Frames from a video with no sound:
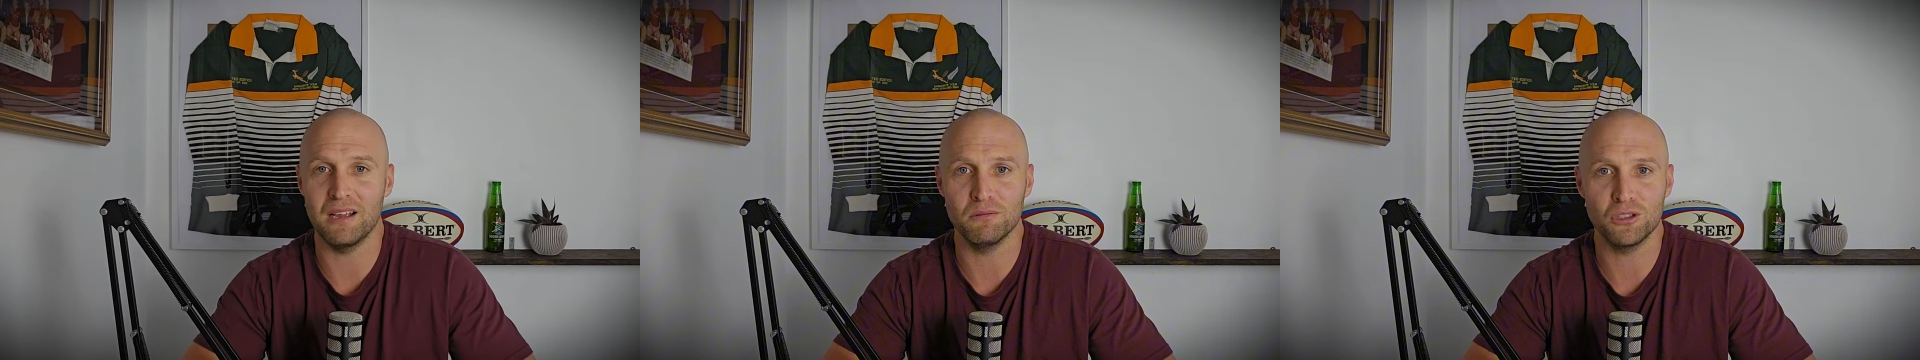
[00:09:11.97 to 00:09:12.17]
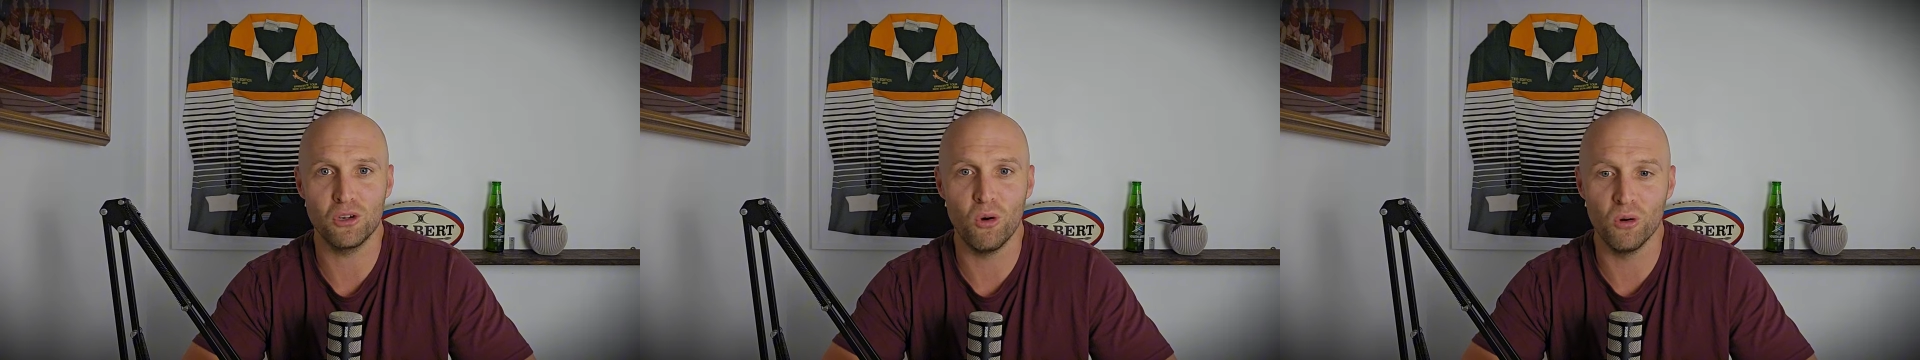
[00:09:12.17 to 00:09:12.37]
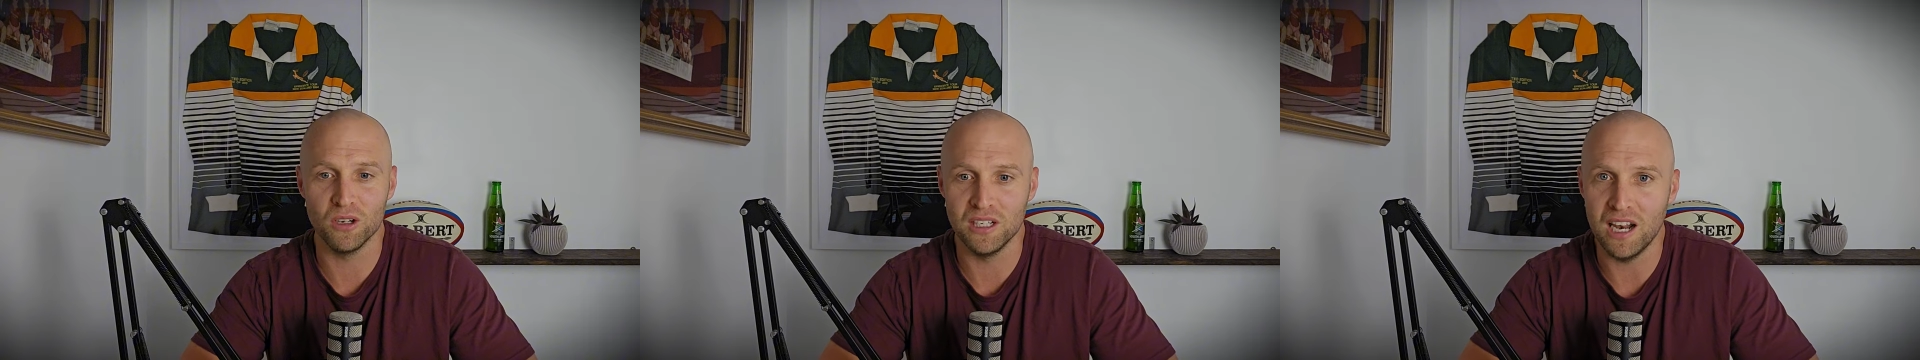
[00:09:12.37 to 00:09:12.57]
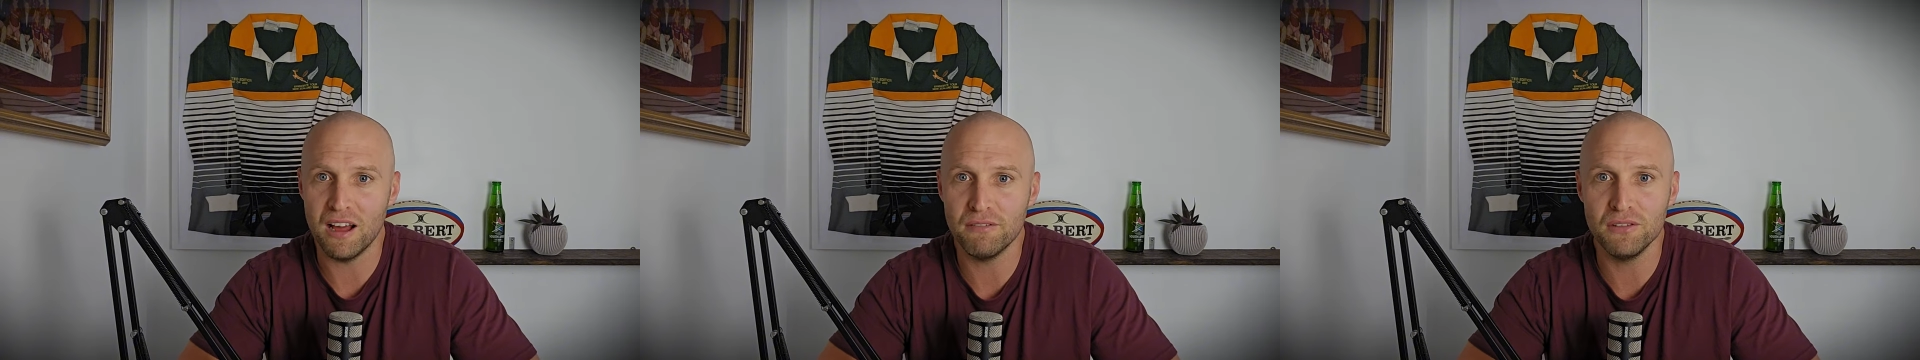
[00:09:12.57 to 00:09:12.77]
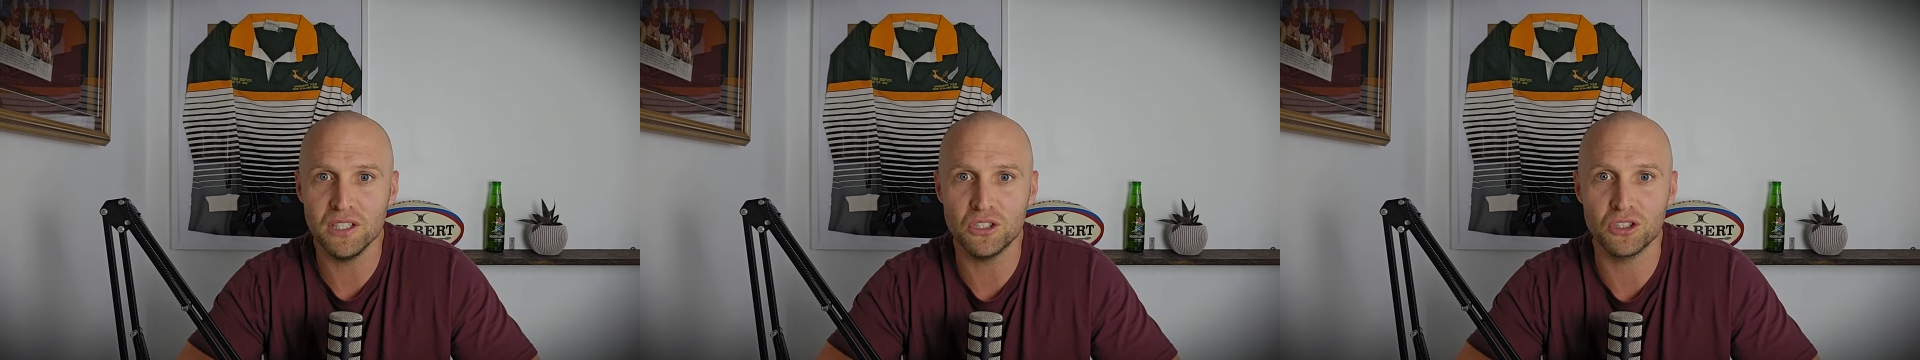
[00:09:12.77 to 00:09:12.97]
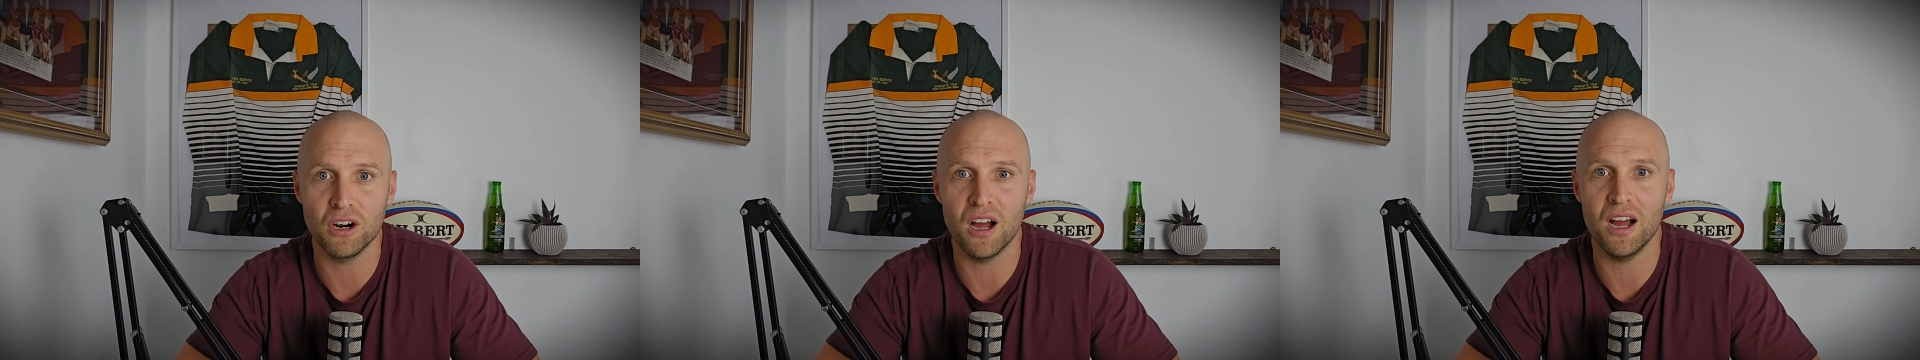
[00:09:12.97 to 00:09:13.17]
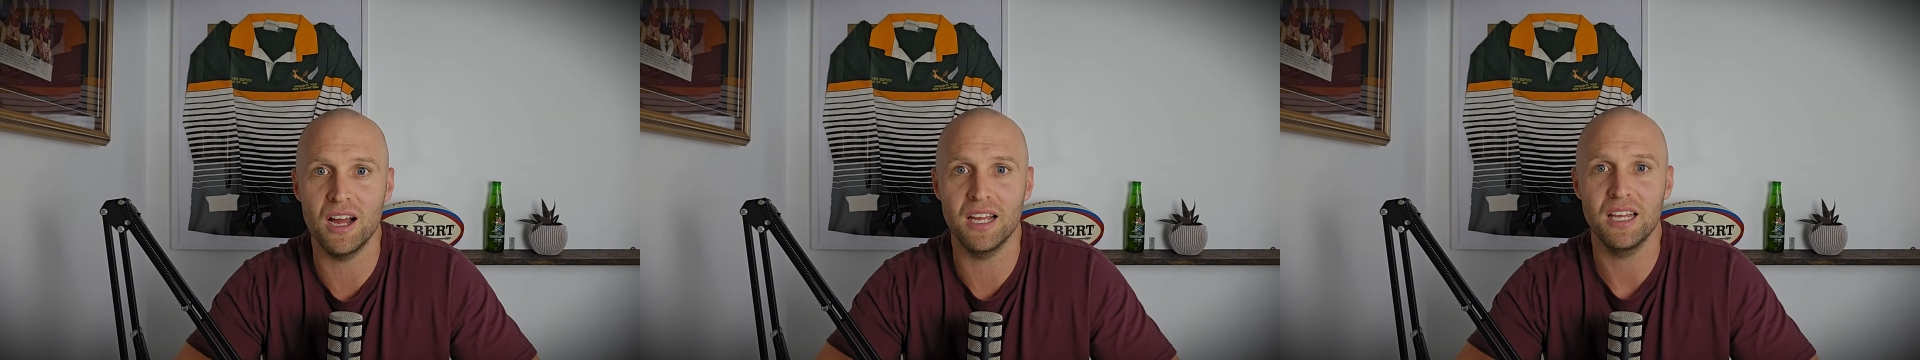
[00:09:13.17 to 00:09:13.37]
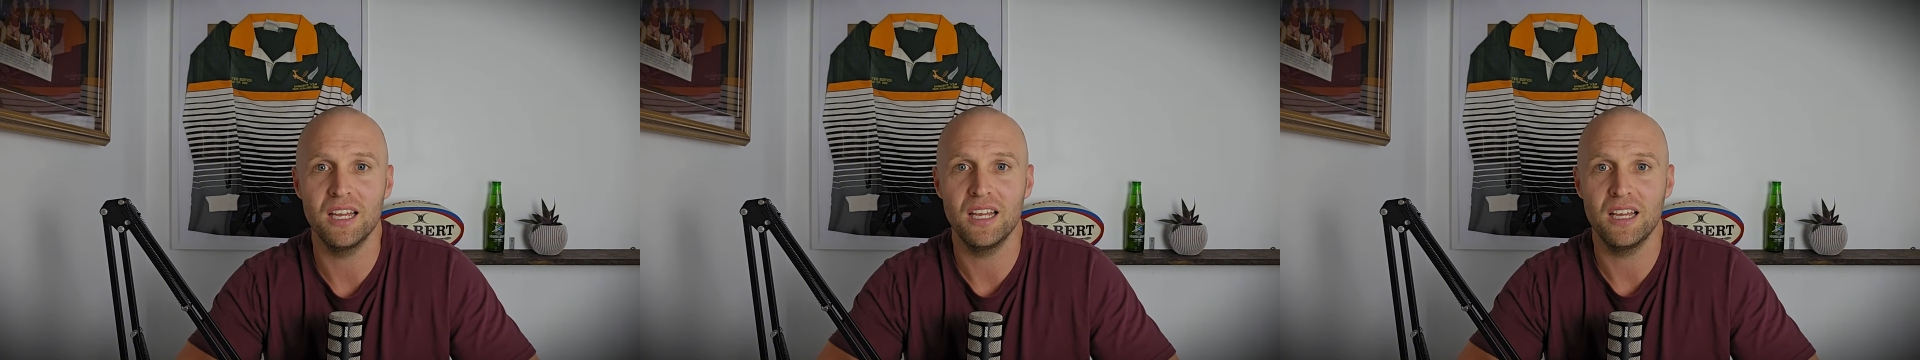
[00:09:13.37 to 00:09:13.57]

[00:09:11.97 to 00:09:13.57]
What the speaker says: scored a lovely try